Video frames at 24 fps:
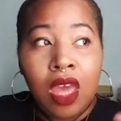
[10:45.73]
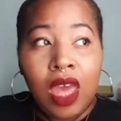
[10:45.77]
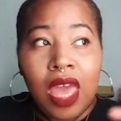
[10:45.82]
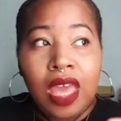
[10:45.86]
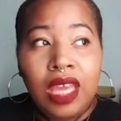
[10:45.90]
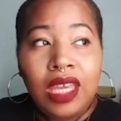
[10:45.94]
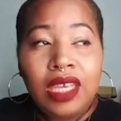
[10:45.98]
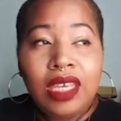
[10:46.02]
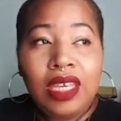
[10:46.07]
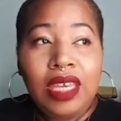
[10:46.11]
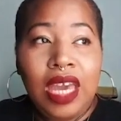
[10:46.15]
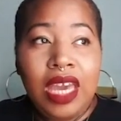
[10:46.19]

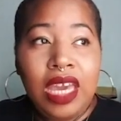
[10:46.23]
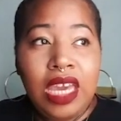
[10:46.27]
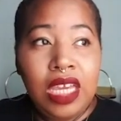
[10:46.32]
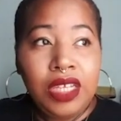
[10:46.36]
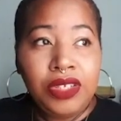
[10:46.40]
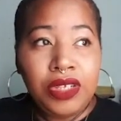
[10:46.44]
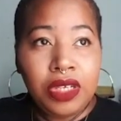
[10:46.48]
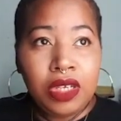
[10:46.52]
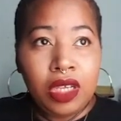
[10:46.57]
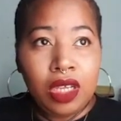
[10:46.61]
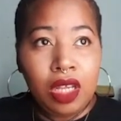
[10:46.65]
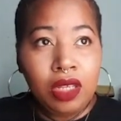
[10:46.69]

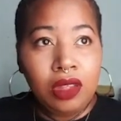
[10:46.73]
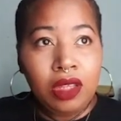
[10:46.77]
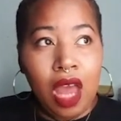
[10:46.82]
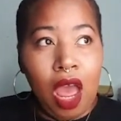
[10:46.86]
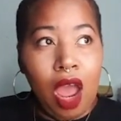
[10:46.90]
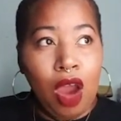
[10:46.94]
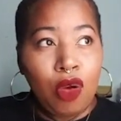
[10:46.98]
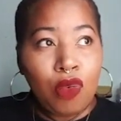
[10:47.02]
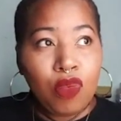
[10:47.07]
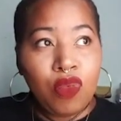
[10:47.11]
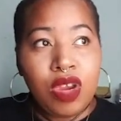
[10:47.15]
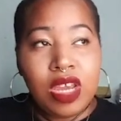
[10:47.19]
engaging in
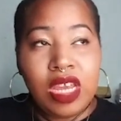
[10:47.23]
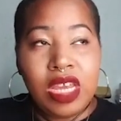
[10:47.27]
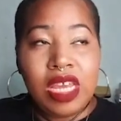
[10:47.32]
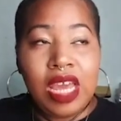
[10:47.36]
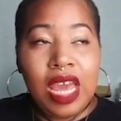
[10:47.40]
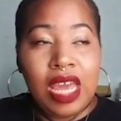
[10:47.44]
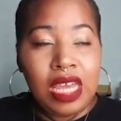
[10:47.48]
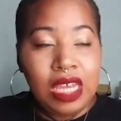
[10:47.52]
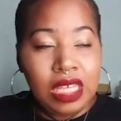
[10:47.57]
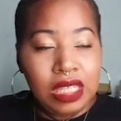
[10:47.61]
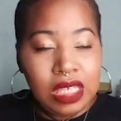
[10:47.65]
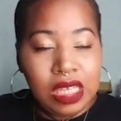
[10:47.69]
that
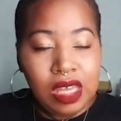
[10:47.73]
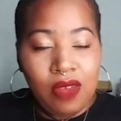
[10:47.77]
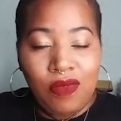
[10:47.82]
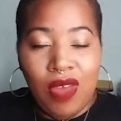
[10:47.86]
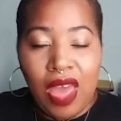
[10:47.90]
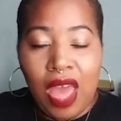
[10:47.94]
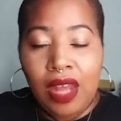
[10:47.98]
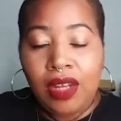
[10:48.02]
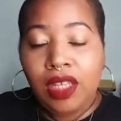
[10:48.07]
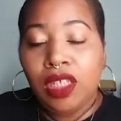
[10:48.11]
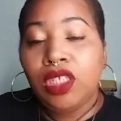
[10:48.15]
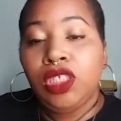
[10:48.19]
creative
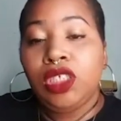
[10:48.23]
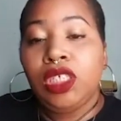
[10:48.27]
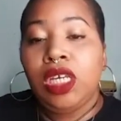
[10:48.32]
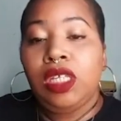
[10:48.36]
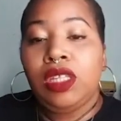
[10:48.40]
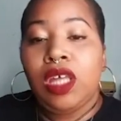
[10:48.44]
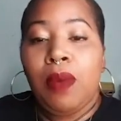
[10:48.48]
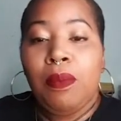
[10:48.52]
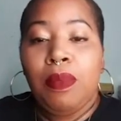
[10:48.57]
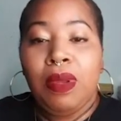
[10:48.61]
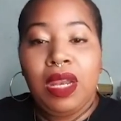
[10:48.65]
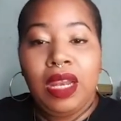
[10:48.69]
energy,
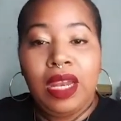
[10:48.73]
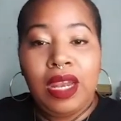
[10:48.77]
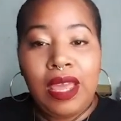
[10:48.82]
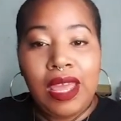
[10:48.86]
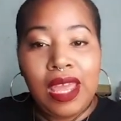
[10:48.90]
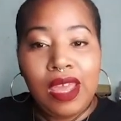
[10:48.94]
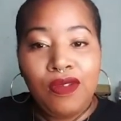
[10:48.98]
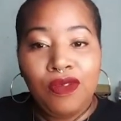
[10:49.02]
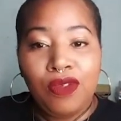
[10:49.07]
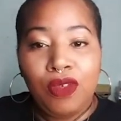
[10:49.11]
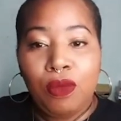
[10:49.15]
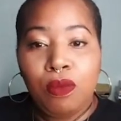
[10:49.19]
that
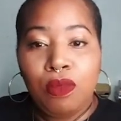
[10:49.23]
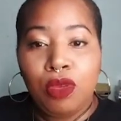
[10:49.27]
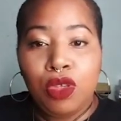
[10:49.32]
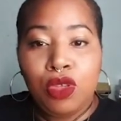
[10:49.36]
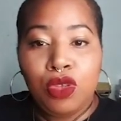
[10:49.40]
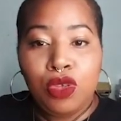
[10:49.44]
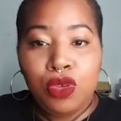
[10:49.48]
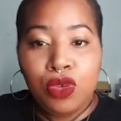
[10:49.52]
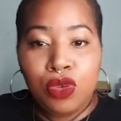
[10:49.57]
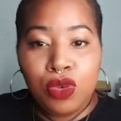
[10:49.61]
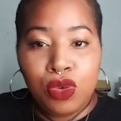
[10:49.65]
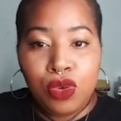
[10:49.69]
playful,
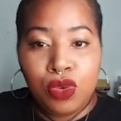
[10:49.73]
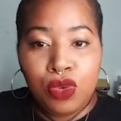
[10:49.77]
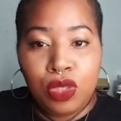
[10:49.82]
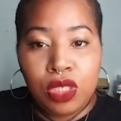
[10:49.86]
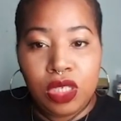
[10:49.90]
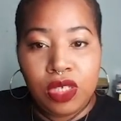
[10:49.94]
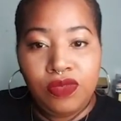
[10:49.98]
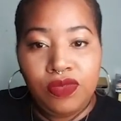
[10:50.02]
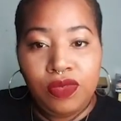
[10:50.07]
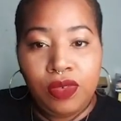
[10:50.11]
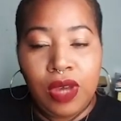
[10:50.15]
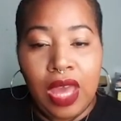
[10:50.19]

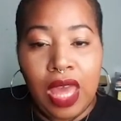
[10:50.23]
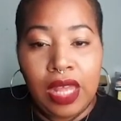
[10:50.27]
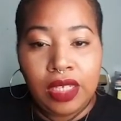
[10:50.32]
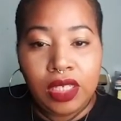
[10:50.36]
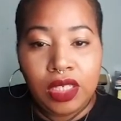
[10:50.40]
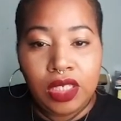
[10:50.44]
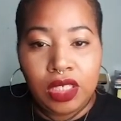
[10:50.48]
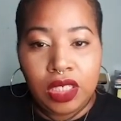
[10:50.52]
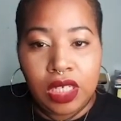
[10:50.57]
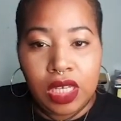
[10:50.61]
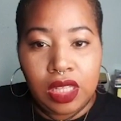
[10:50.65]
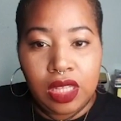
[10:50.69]
beautiful
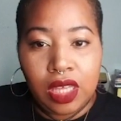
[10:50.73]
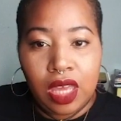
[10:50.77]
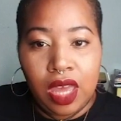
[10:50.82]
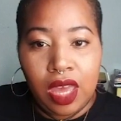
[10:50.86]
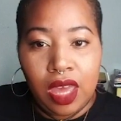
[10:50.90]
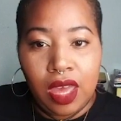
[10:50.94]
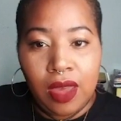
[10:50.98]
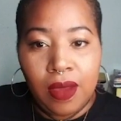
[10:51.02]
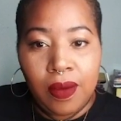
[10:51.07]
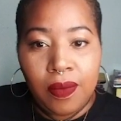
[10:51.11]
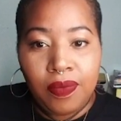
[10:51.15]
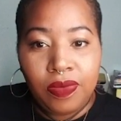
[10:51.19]
energy
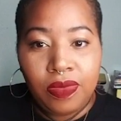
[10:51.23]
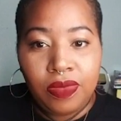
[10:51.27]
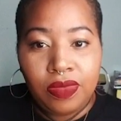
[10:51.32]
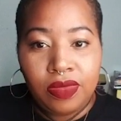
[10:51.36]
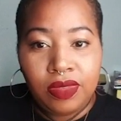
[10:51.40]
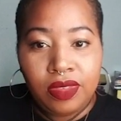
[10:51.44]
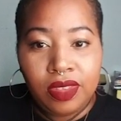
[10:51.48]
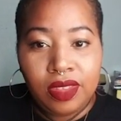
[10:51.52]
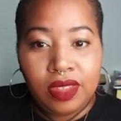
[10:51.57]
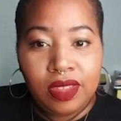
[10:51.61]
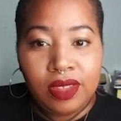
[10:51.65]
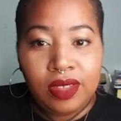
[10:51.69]
there.
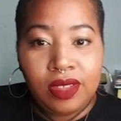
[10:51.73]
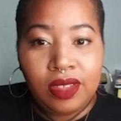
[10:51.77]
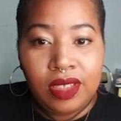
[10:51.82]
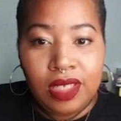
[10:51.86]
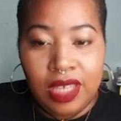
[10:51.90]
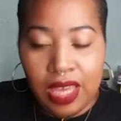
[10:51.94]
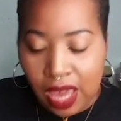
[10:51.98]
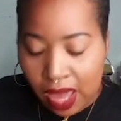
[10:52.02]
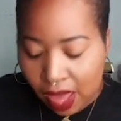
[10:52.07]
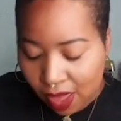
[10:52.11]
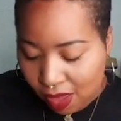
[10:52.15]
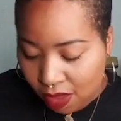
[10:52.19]

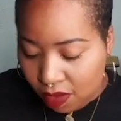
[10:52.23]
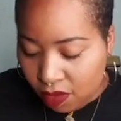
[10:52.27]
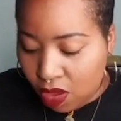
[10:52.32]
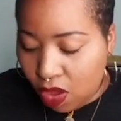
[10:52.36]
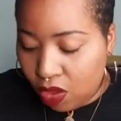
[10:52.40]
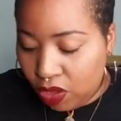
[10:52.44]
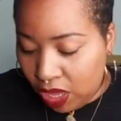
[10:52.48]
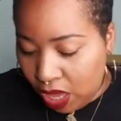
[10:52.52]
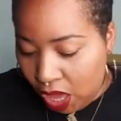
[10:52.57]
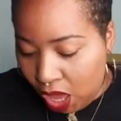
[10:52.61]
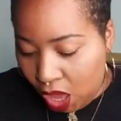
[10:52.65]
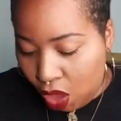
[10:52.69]
Yeah,
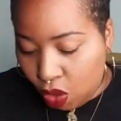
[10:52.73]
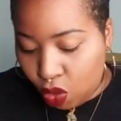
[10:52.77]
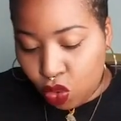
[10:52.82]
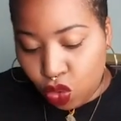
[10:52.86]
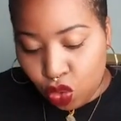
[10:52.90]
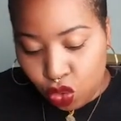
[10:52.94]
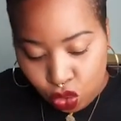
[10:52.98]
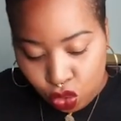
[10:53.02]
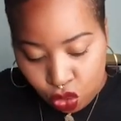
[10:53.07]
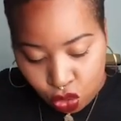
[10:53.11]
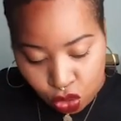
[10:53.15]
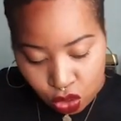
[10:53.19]
okay,
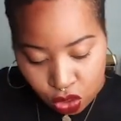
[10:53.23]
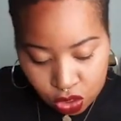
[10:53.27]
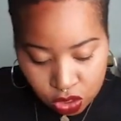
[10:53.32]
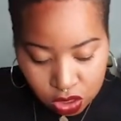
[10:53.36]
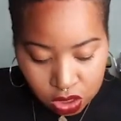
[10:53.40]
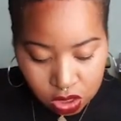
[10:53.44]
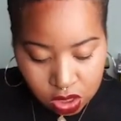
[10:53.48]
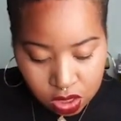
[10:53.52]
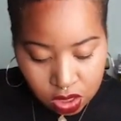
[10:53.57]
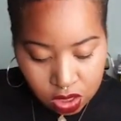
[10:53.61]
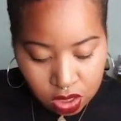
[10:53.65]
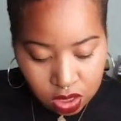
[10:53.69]
good.
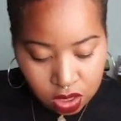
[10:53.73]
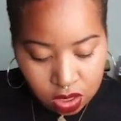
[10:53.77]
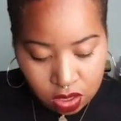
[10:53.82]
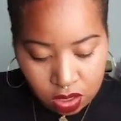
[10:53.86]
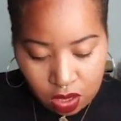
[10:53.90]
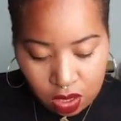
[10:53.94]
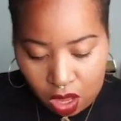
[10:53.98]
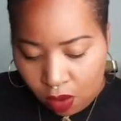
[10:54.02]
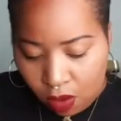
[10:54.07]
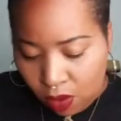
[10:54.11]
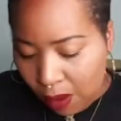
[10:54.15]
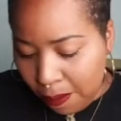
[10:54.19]

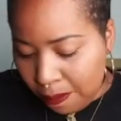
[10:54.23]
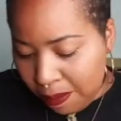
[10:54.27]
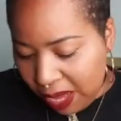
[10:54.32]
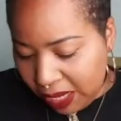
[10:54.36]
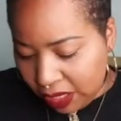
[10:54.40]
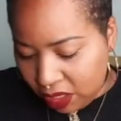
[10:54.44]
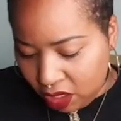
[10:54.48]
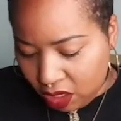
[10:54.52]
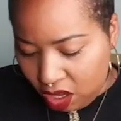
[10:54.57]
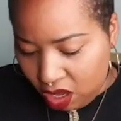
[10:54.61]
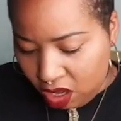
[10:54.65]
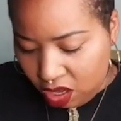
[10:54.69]
Oh, I
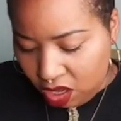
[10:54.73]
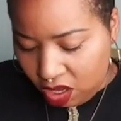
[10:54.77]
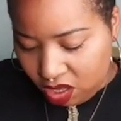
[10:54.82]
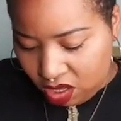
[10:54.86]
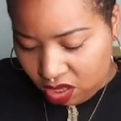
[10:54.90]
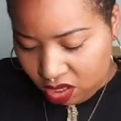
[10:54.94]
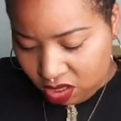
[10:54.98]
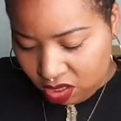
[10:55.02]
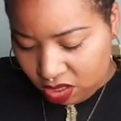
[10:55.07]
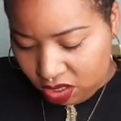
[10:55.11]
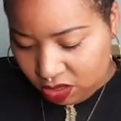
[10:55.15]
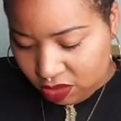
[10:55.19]
bent a
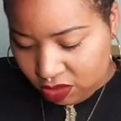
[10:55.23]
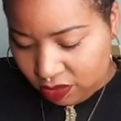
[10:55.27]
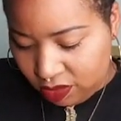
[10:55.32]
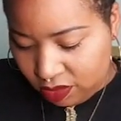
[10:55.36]
card.